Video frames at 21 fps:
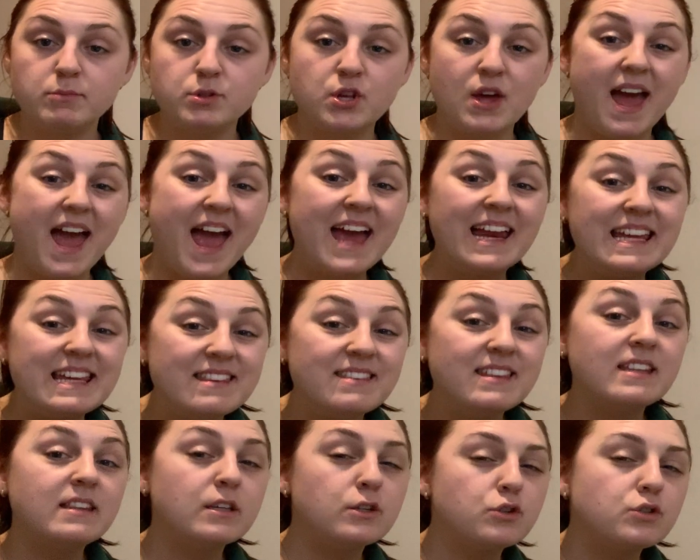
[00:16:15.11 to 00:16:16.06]
so
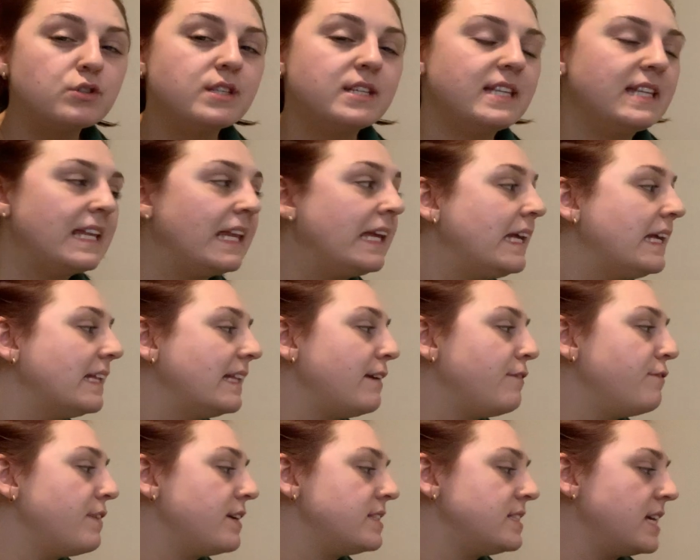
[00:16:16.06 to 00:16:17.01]
anything that doesn't neatly
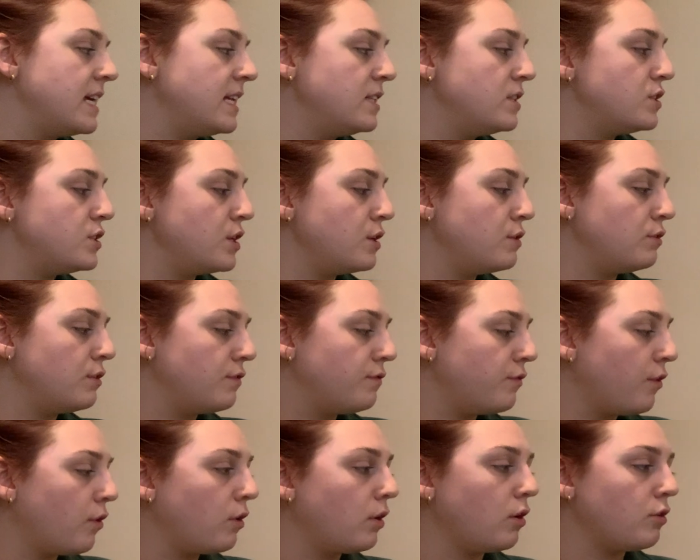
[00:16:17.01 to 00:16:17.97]
fit into the
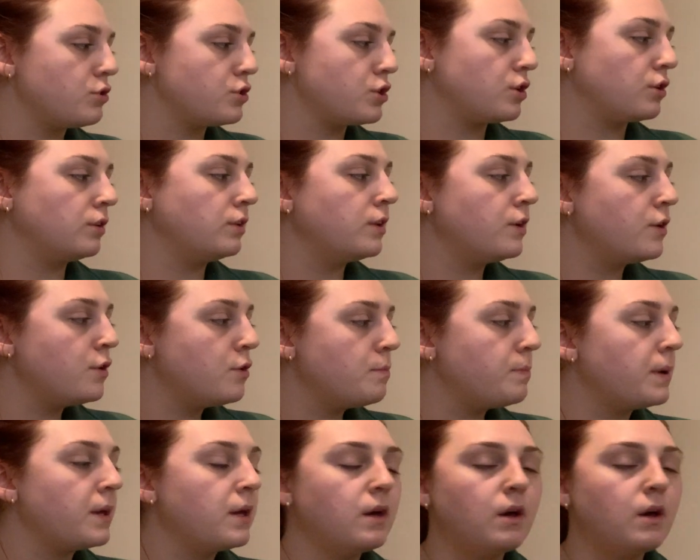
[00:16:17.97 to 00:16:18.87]
phonological loop